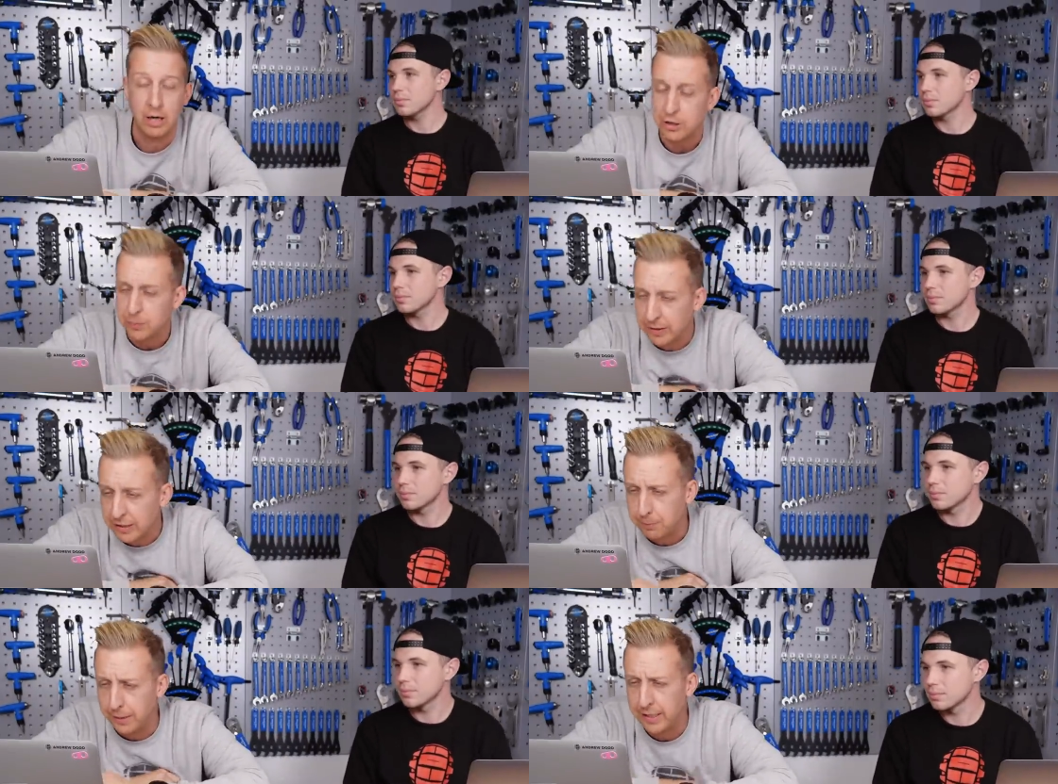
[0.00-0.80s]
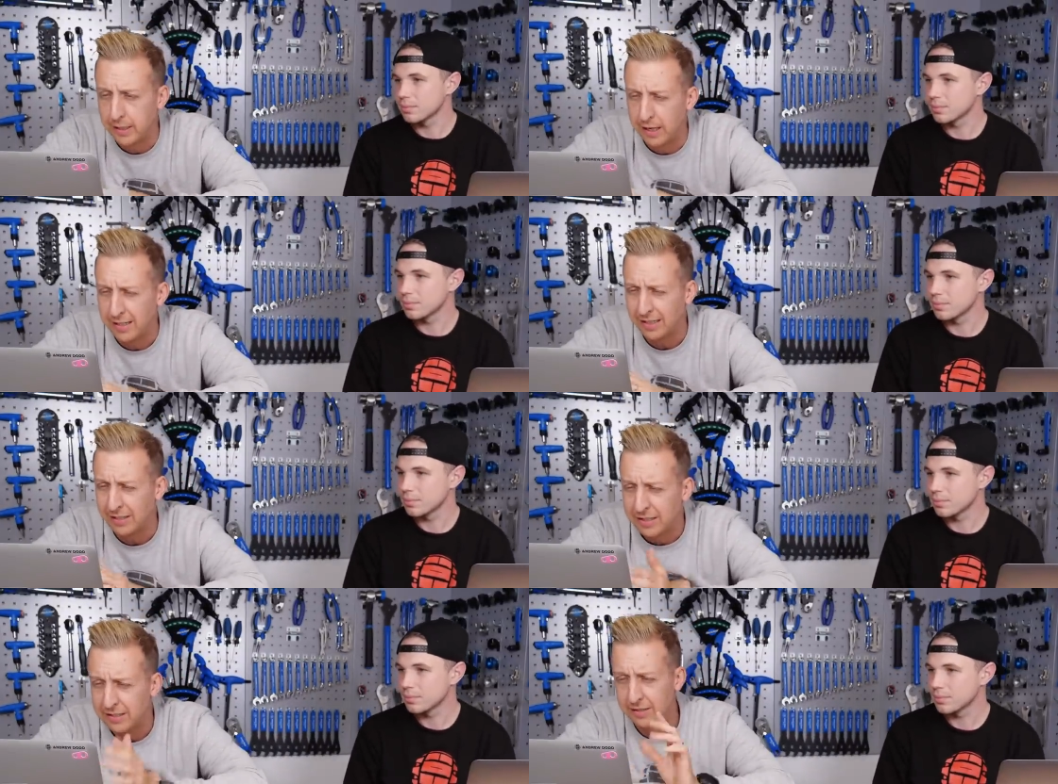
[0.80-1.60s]
Speaker 1: last one this week, and
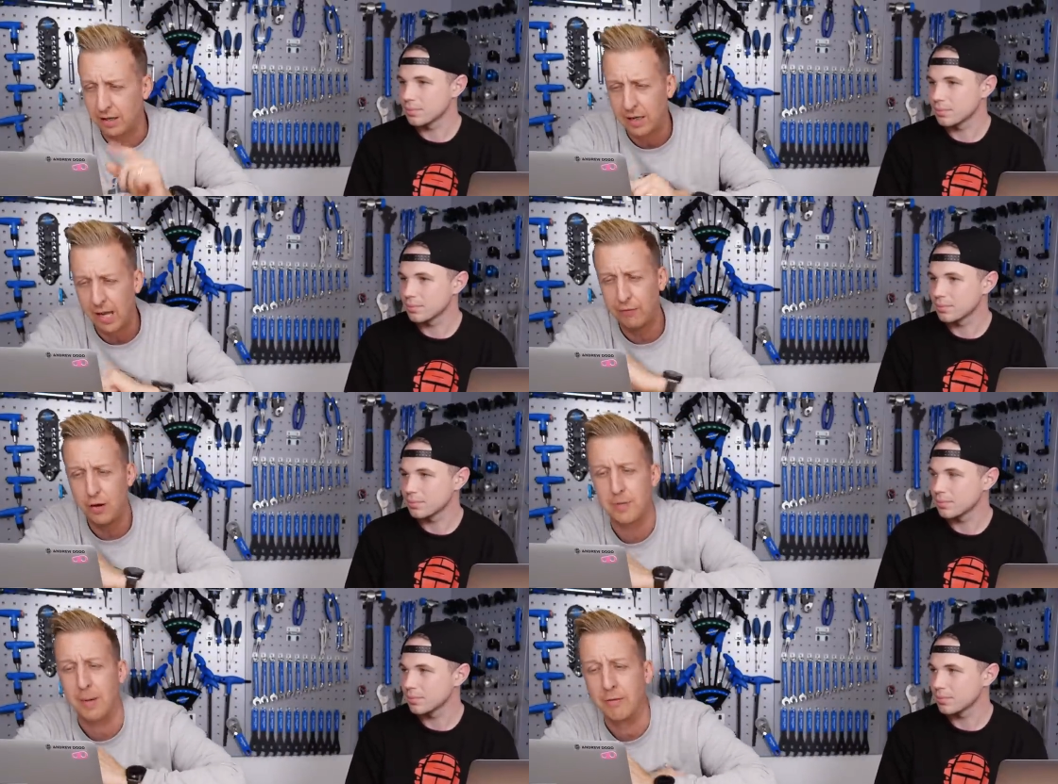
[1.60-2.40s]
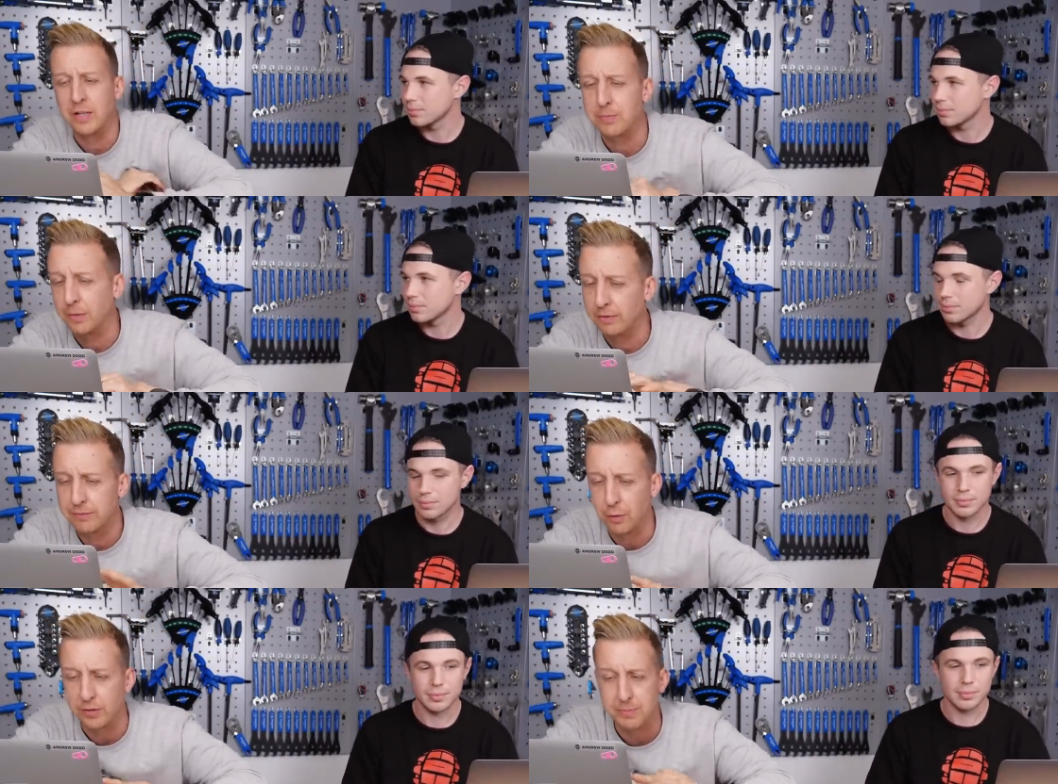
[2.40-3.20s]
this is, I have heard about this, but I've
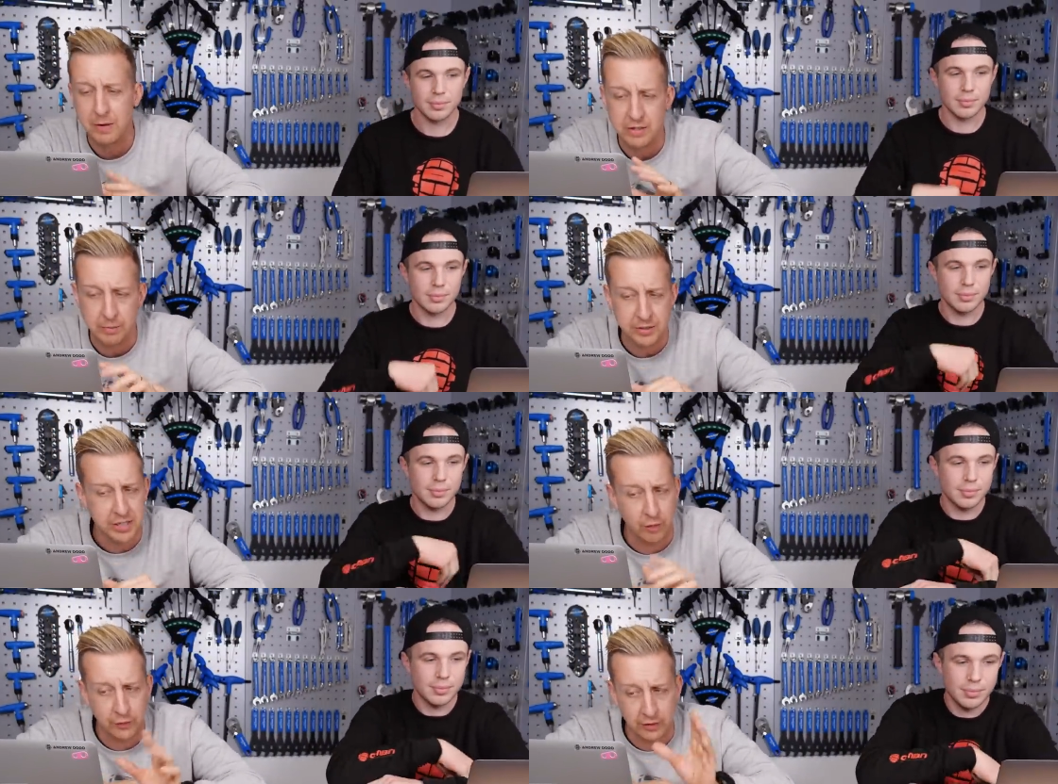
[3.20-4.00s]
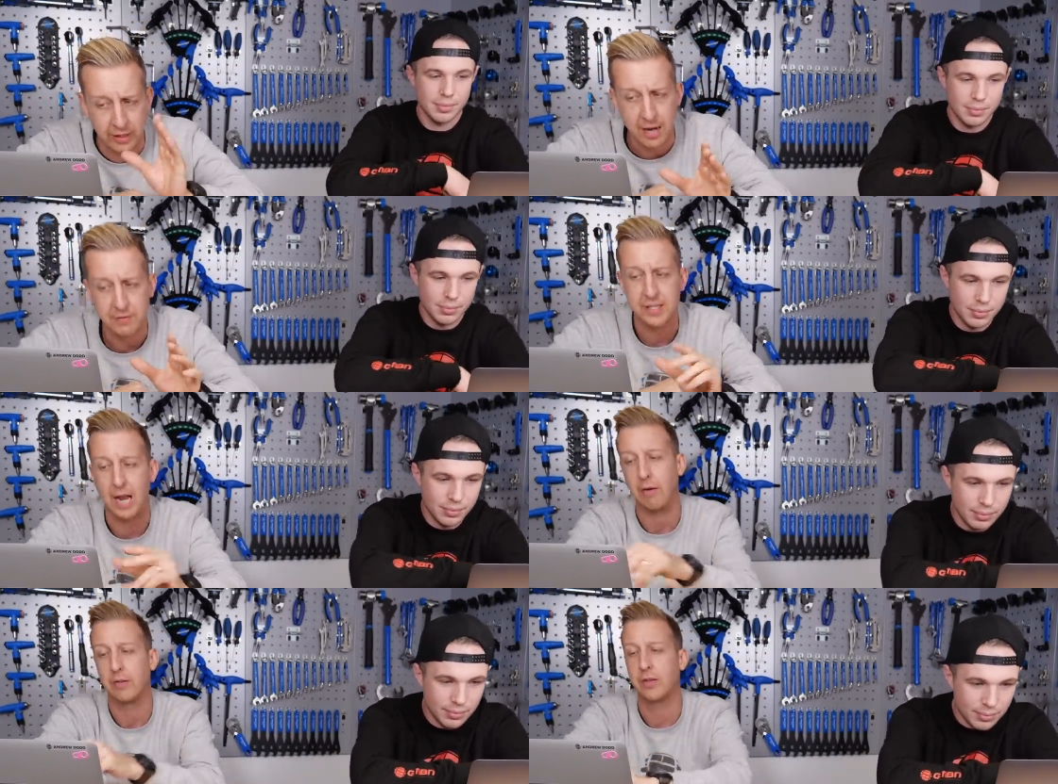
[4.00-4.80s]
not experienced it myself. So Dave
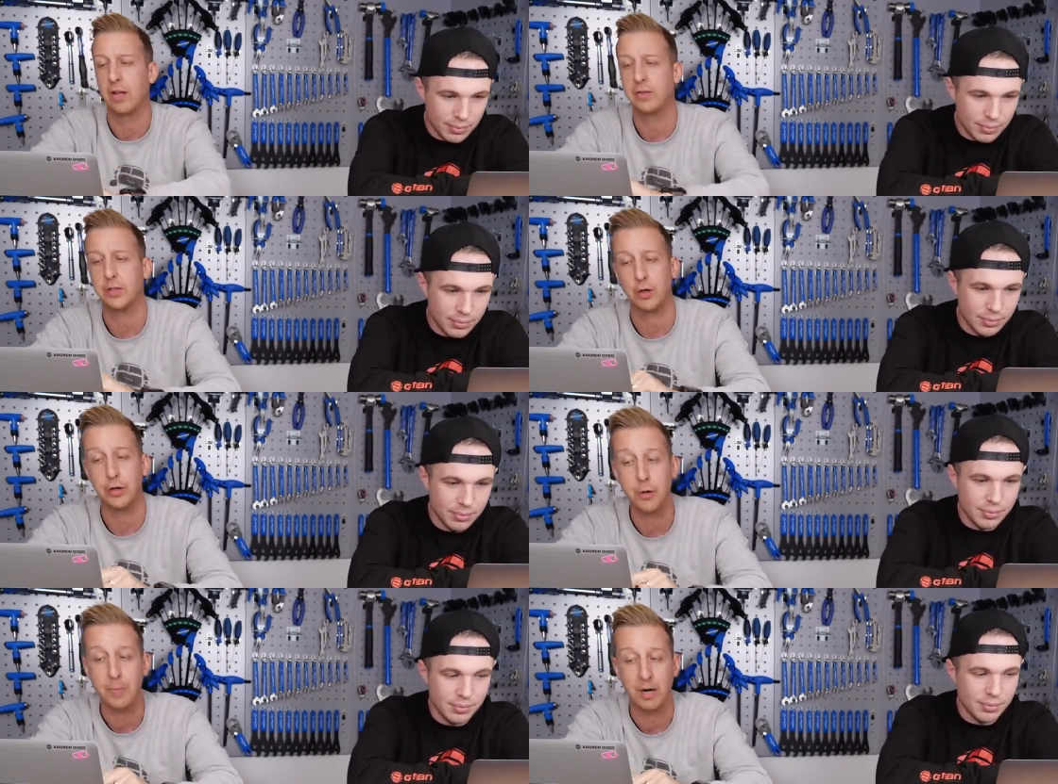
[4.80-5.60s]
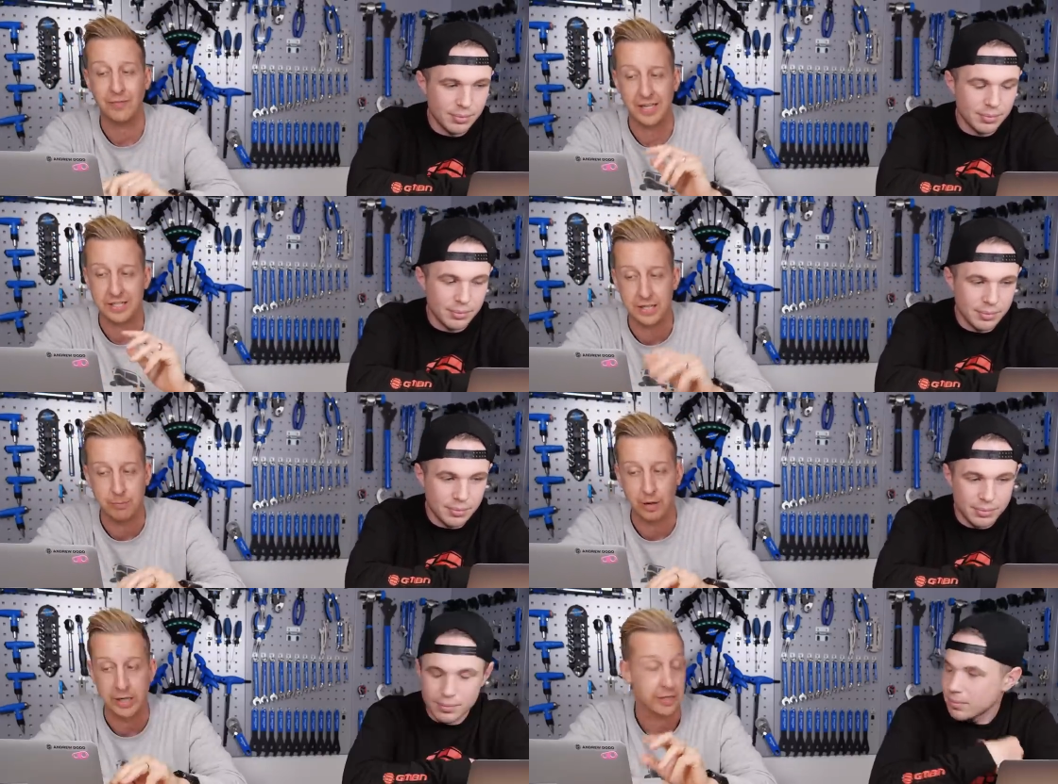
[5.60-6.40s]
Stout says he's got a new pair of X T
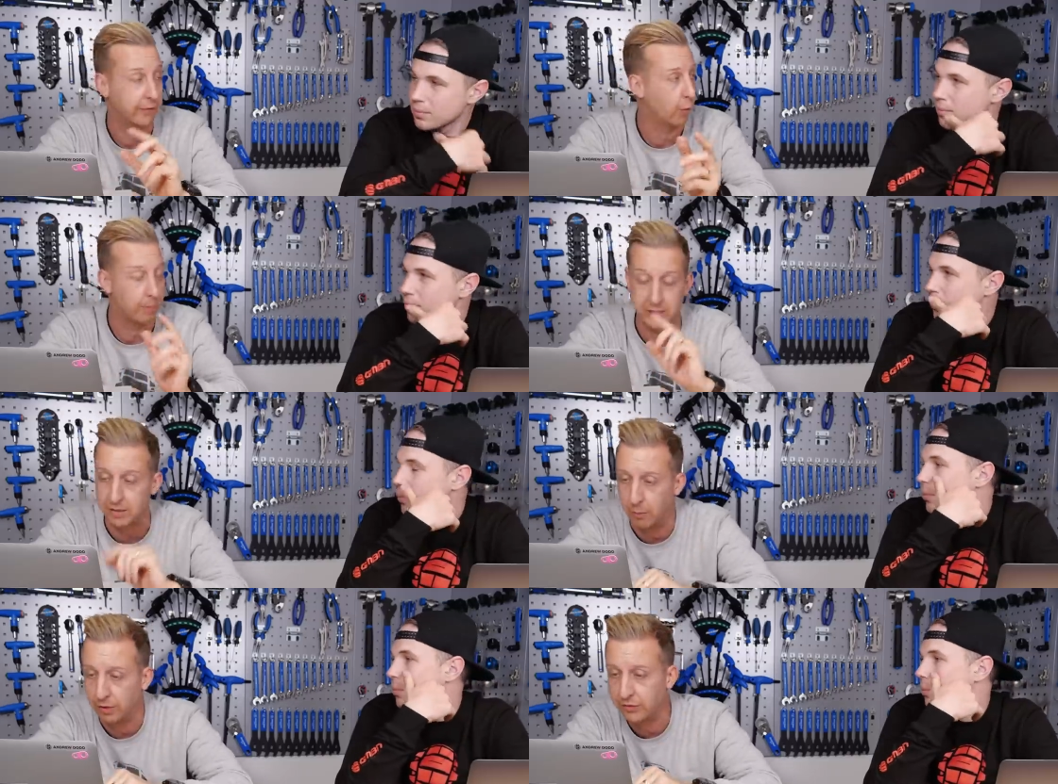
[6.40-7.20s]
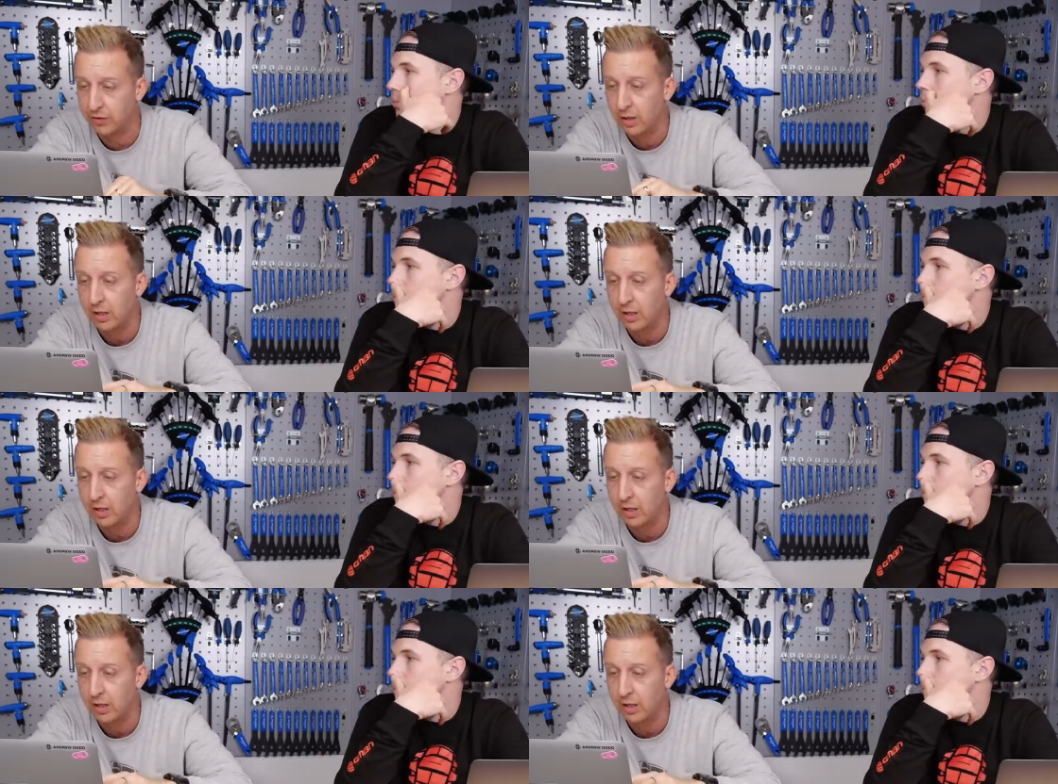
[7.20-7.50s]
brakes, the four piston ones.